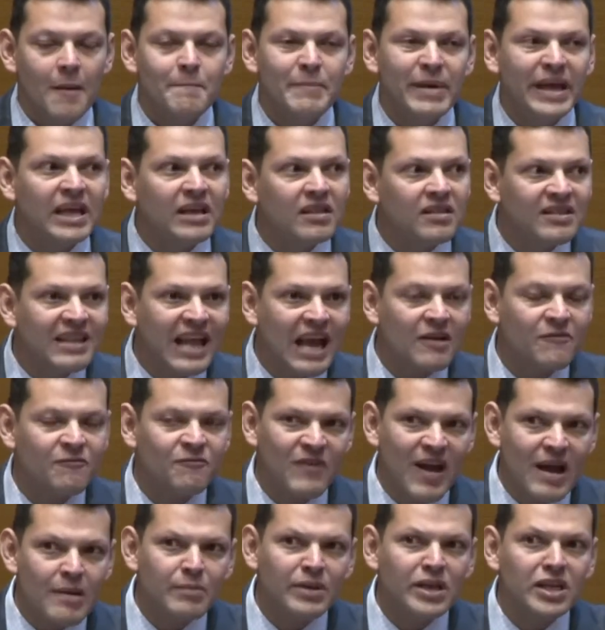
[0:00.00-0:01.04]
Because that
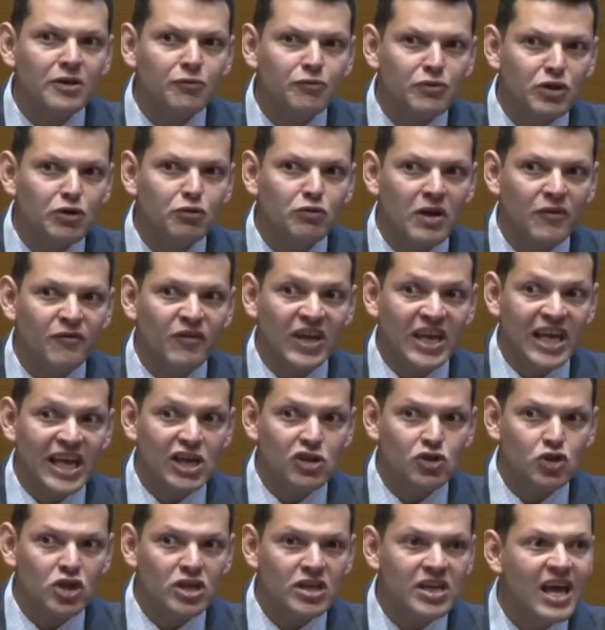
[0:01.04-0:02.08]
family
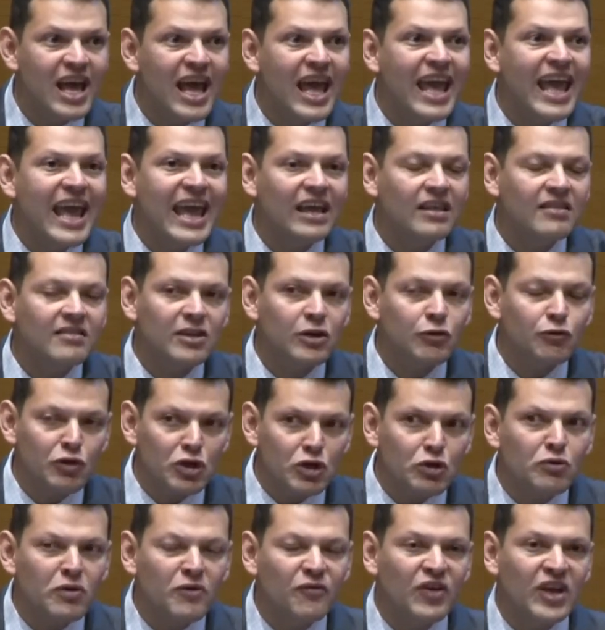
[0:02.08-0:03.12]
reunification is the
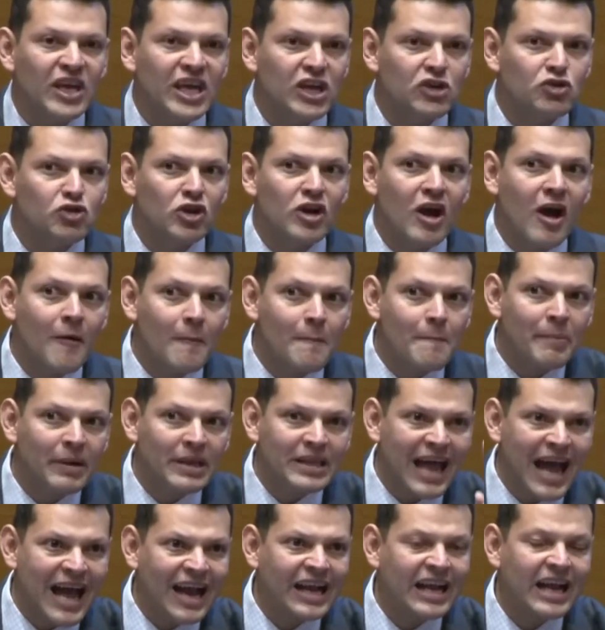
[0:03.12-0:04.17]
reunification of
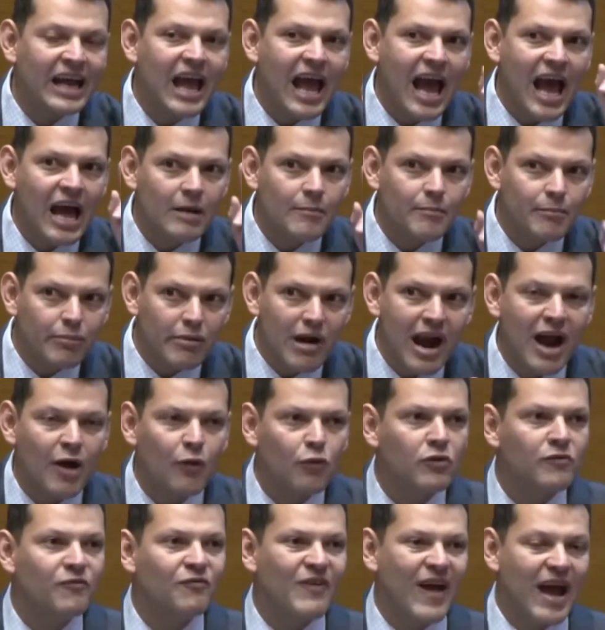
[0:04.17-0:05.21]
black and
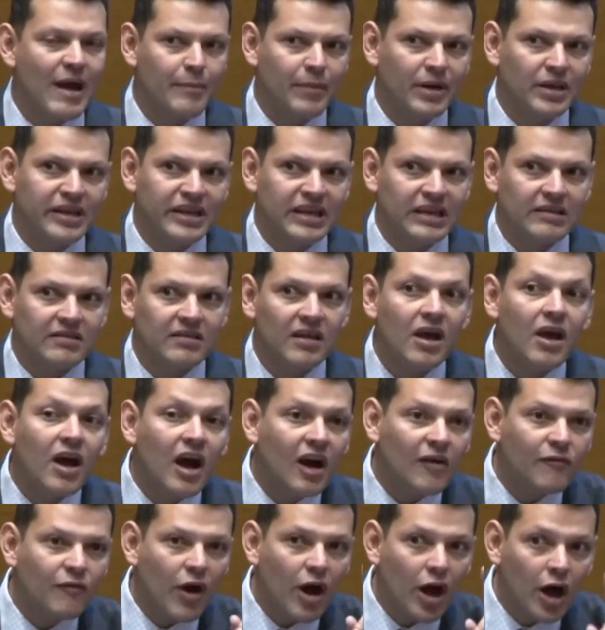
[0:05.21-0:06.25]
brown families,
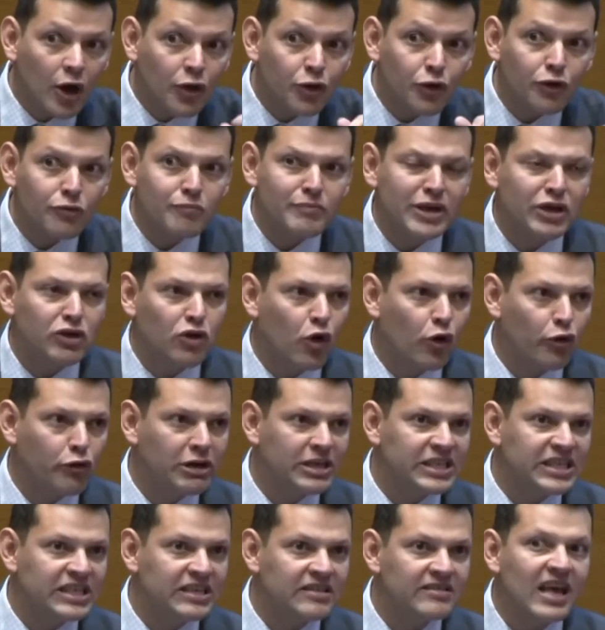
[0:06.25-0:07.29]
of other
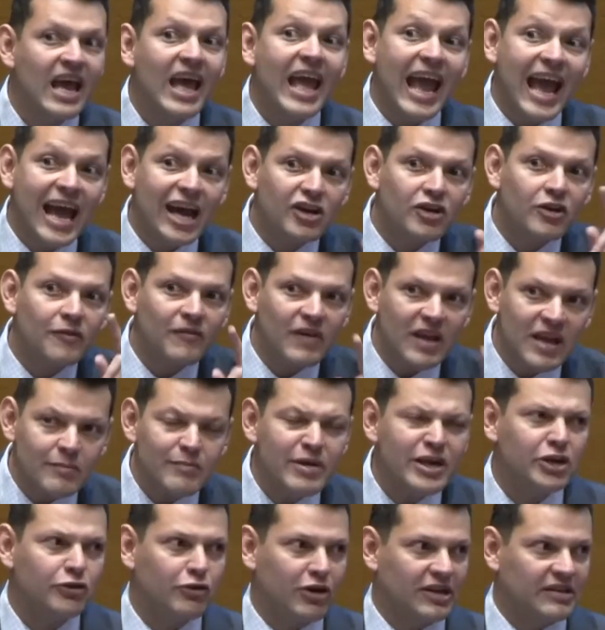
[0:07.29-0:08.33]
minorities, and of
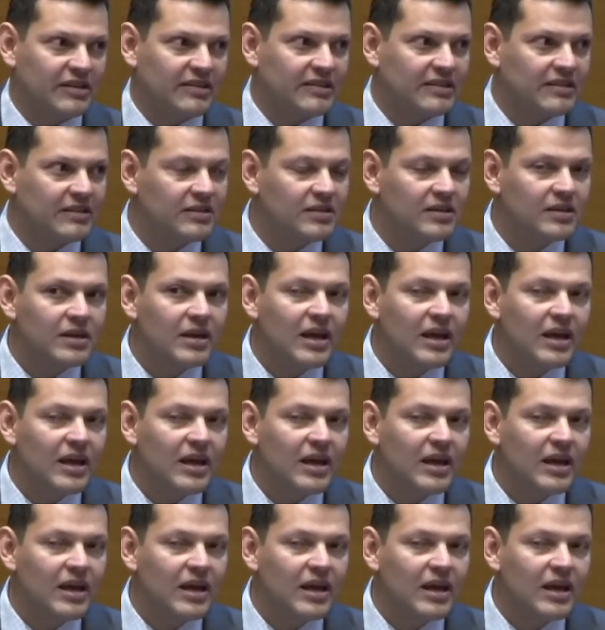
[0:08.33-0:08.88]
immigrants.